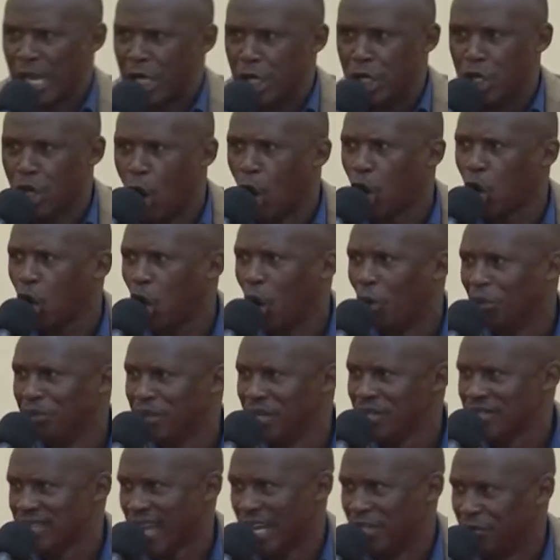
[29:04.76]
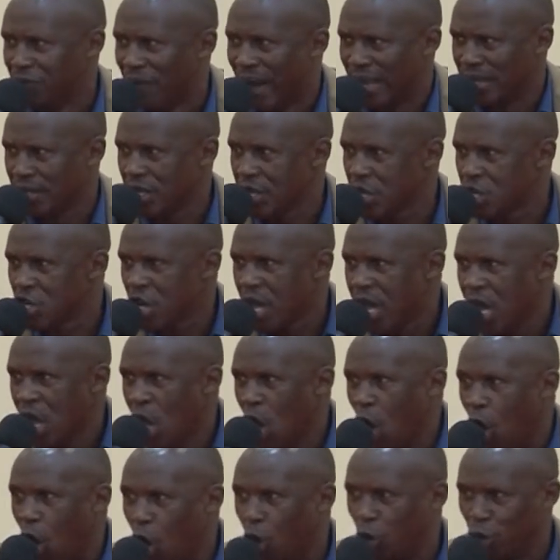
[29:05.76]
a yoke of disadvantage
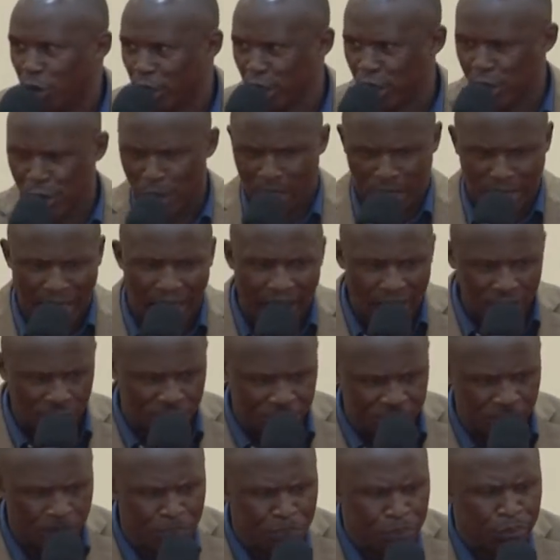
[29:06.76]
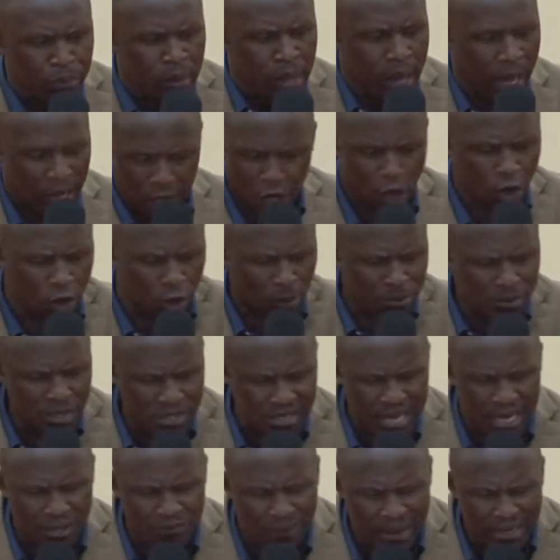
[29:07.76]
holding your life. A yoke of
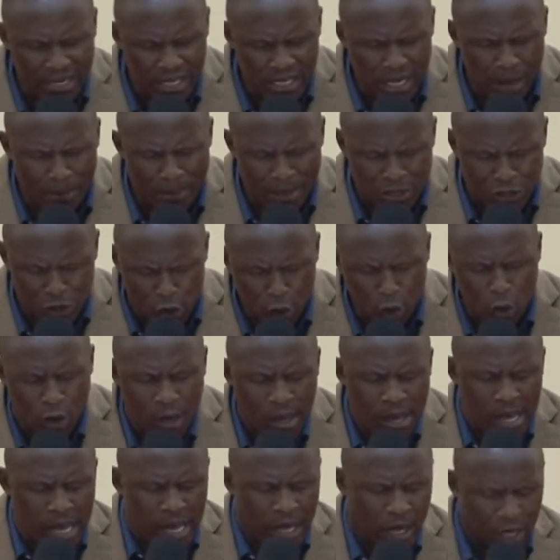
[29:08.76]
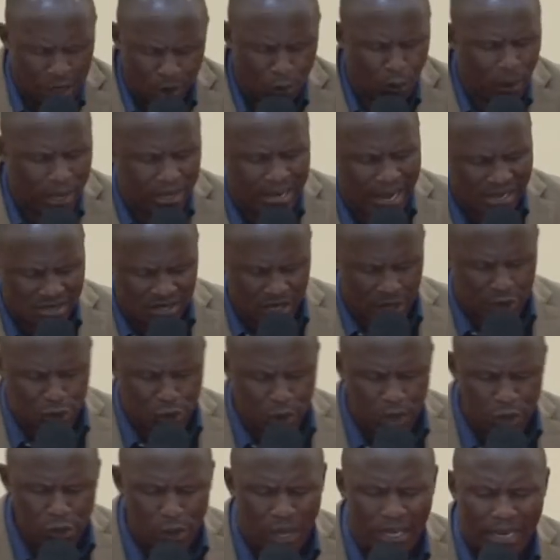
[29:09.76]
disadvantage, number two, it, what does it
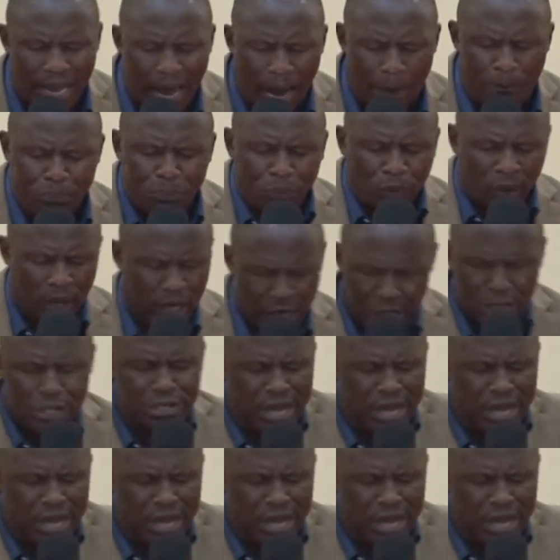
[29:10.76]
do in your life? It